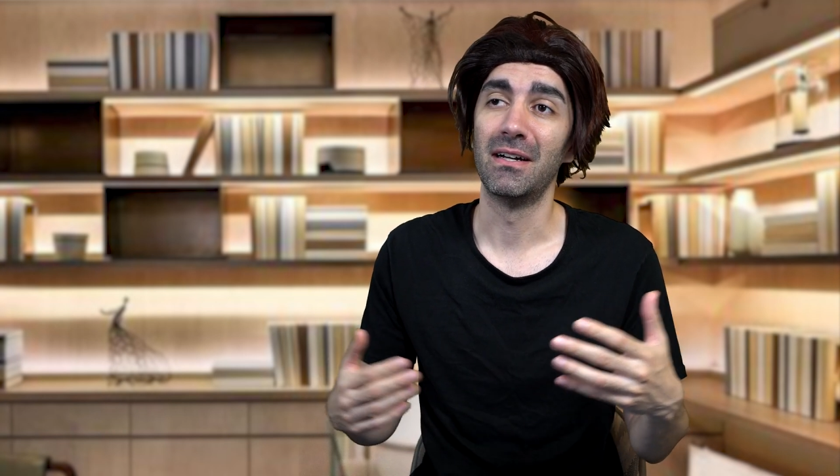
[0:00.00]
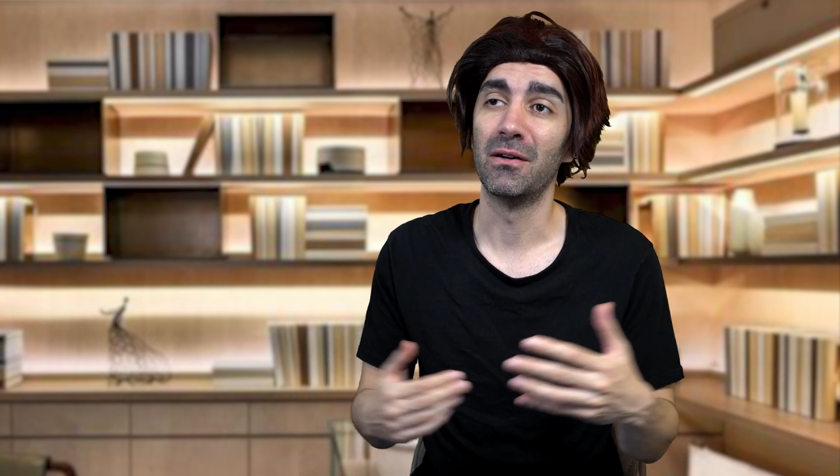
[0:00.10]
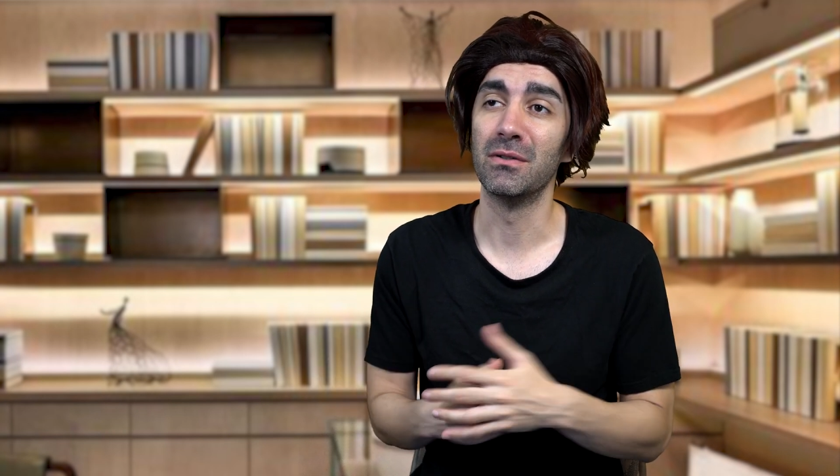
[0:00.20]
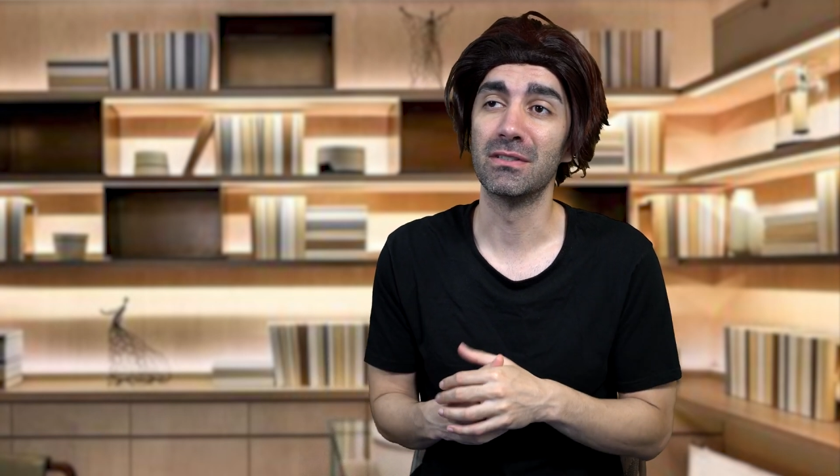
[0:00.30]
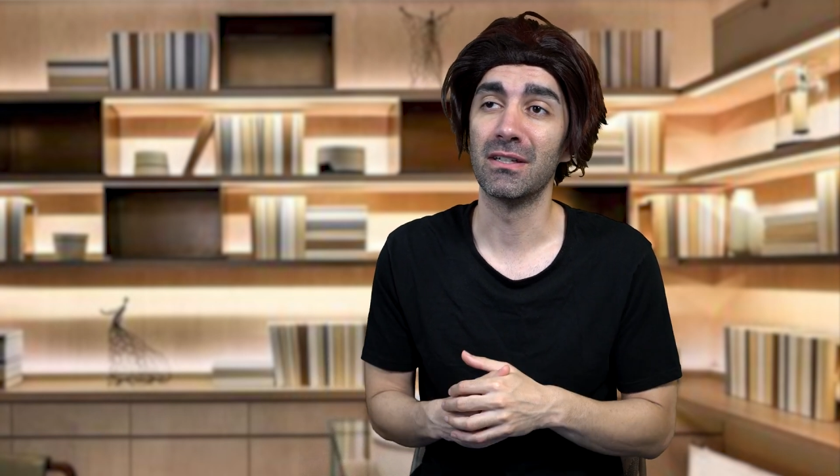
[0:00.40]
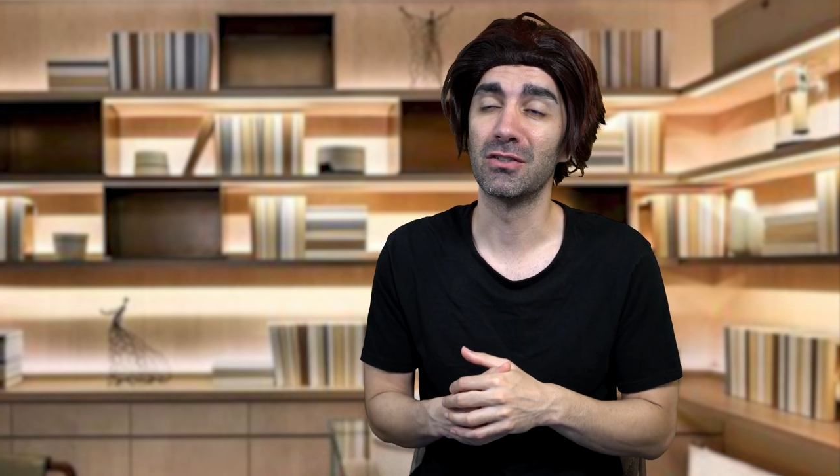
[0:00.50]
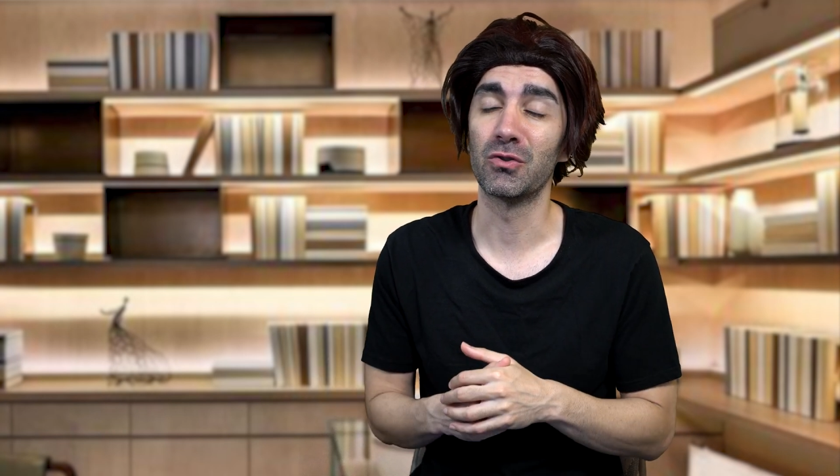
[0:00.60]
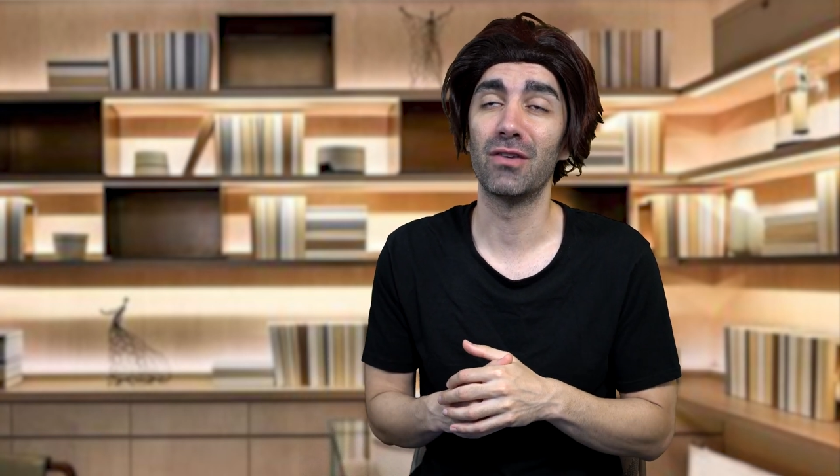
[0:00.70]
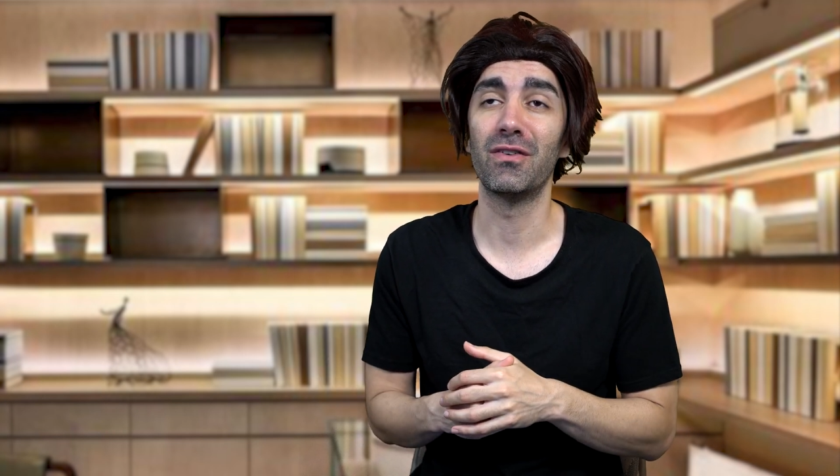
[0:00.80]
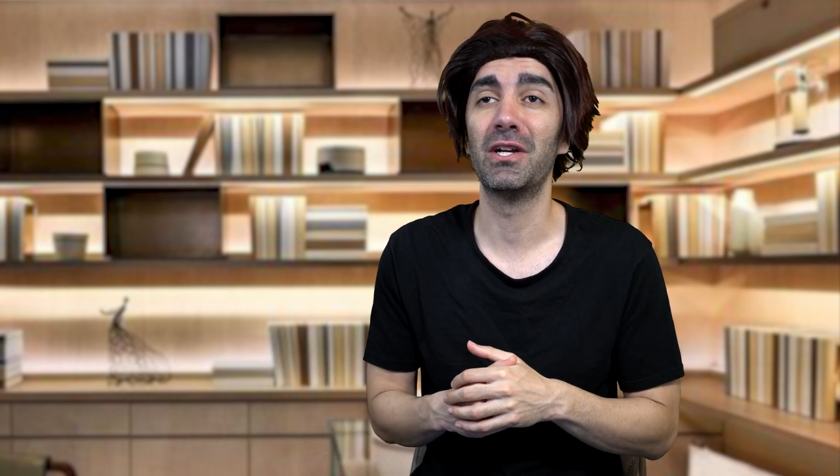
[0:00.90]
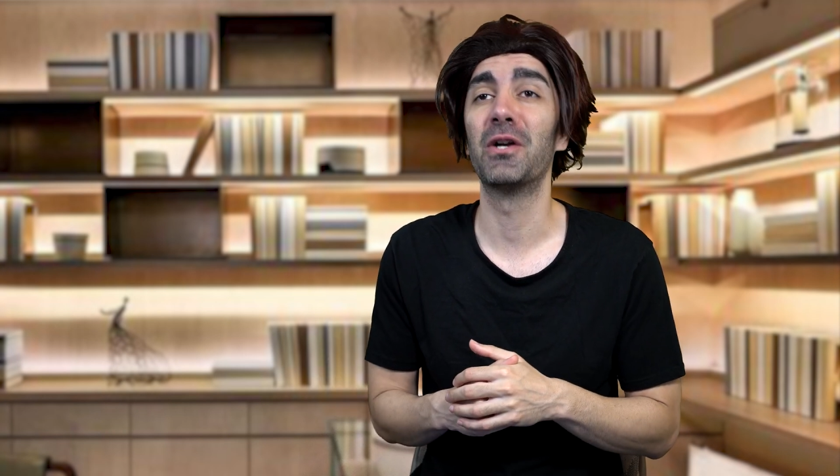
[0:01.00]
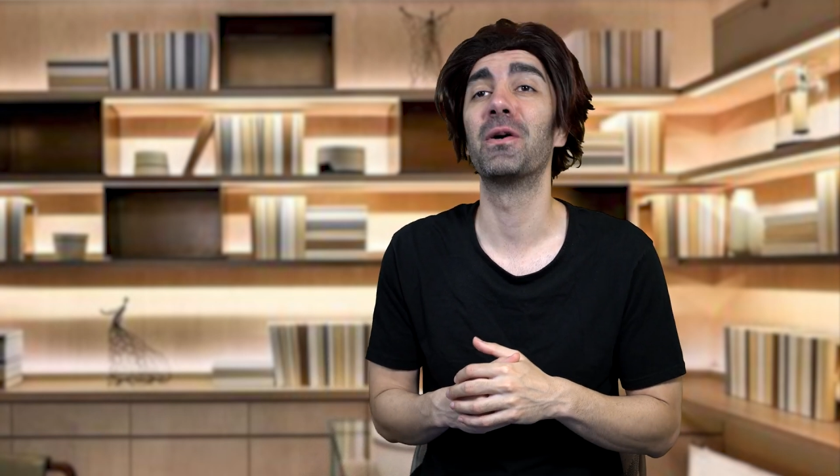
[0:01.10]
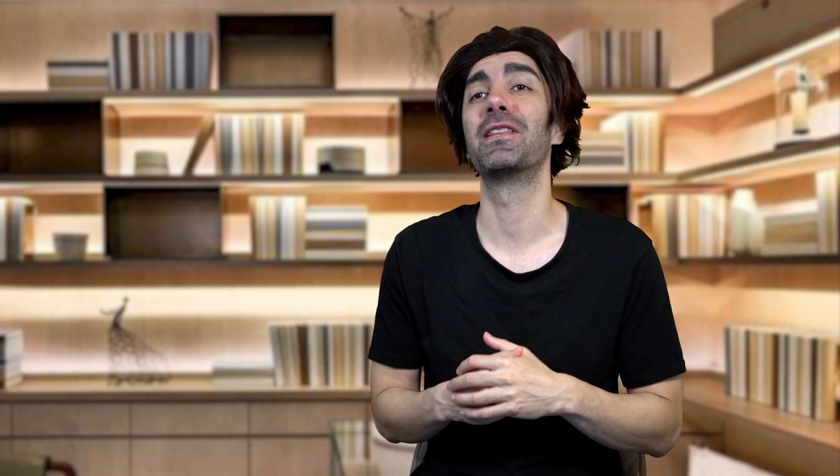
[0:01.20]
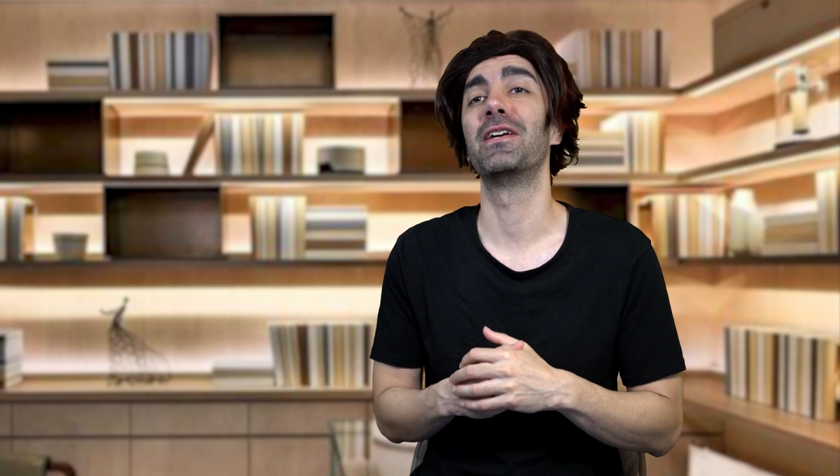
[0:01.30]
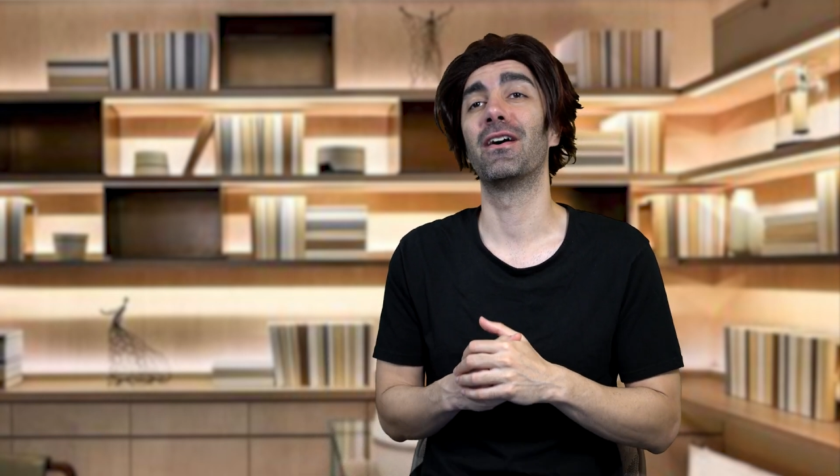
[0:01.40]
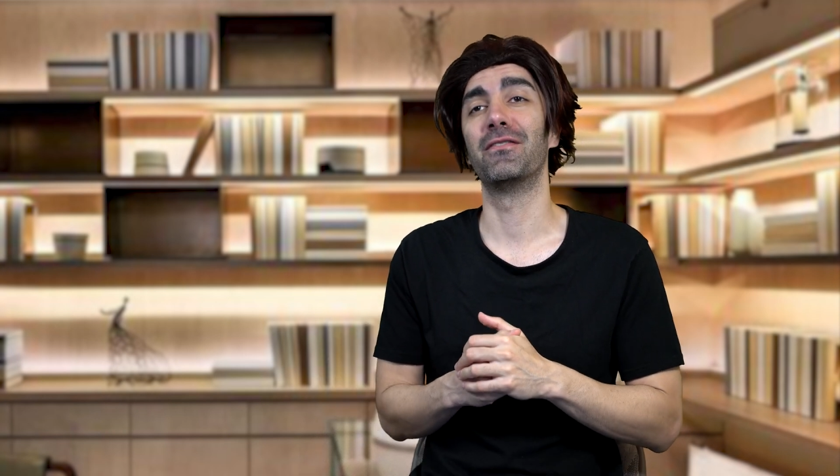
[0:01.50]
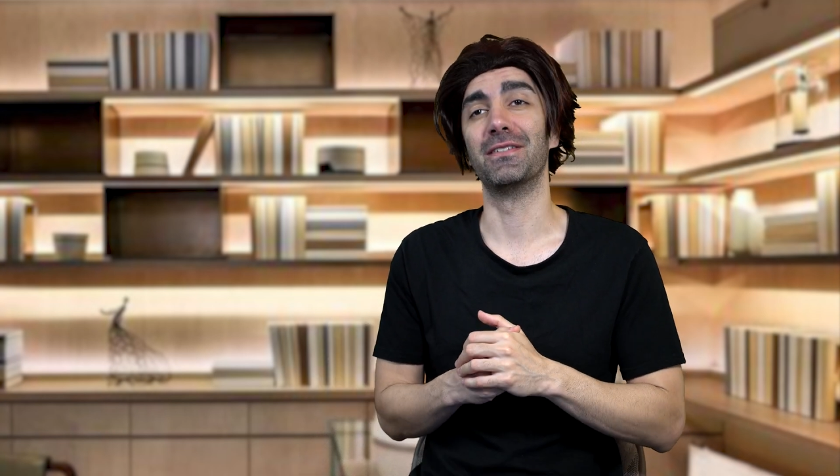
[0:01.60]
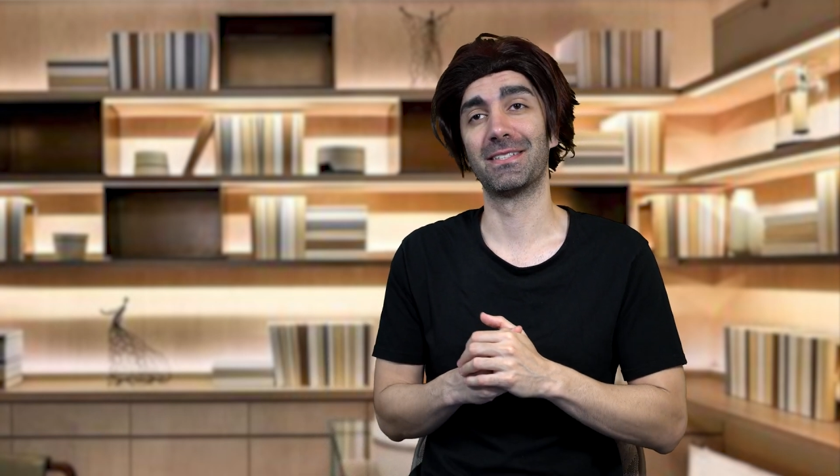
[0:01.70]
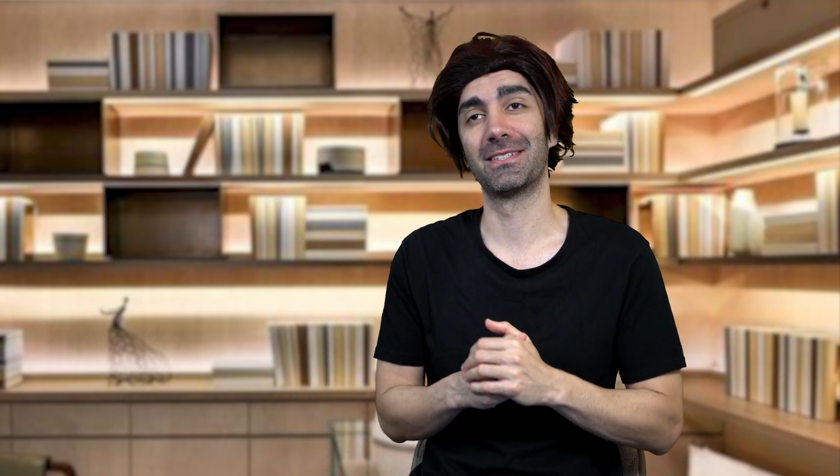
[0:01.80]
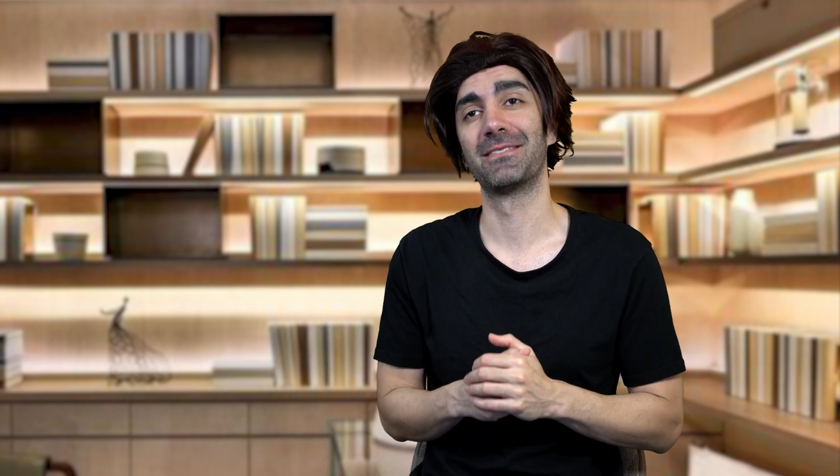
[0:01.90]
I was uh, sort of a hero at the
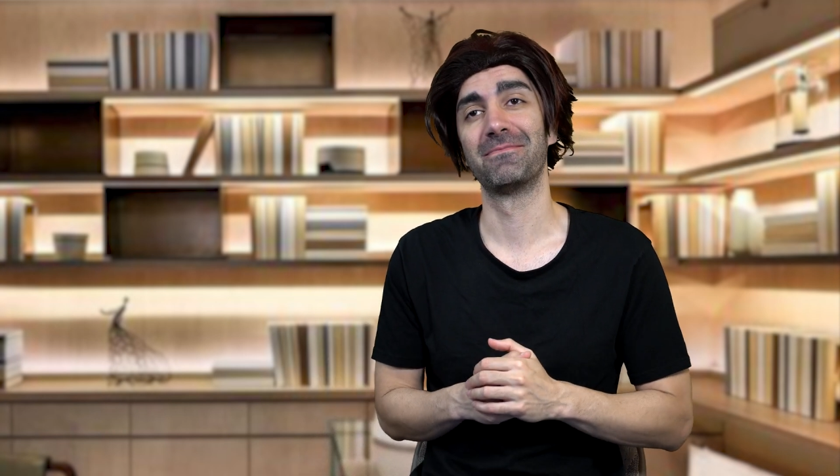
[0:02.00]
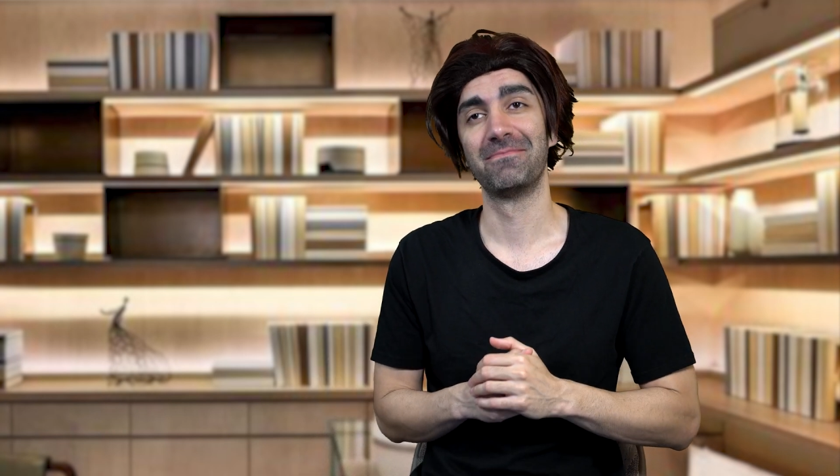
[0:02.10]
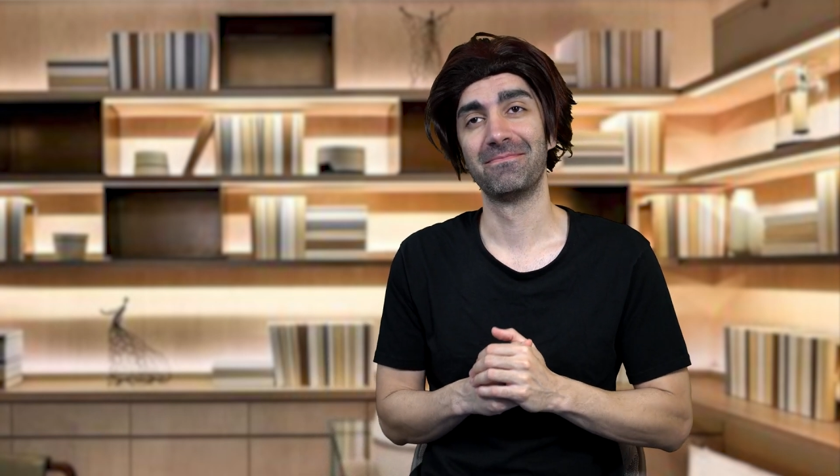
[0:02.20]
office.